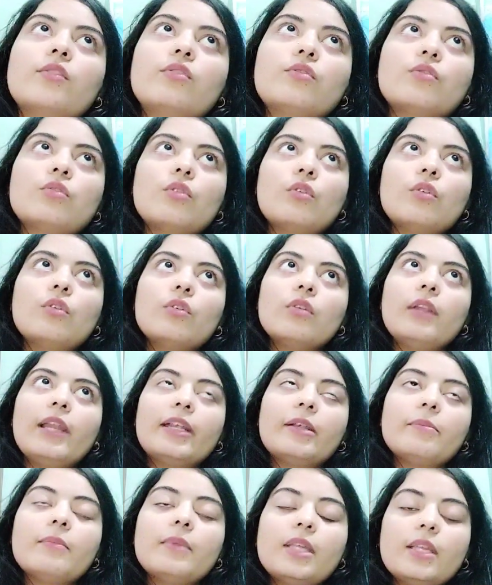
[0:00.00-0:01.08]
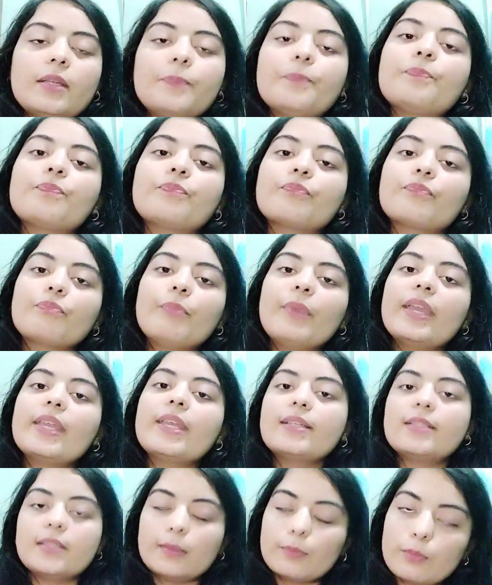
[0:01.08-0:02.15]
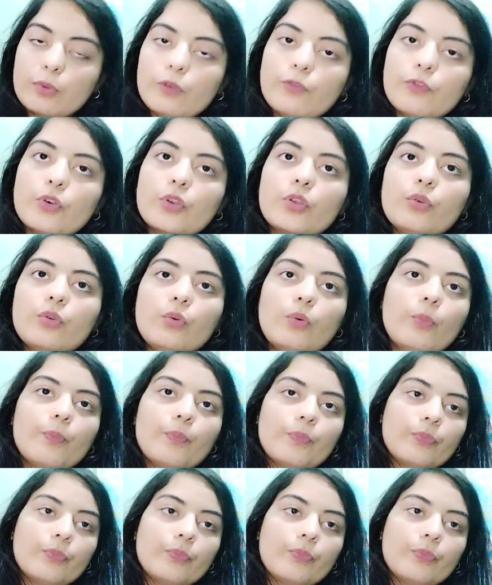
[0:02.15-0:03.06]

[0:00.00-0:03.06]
so let me make it simple for you.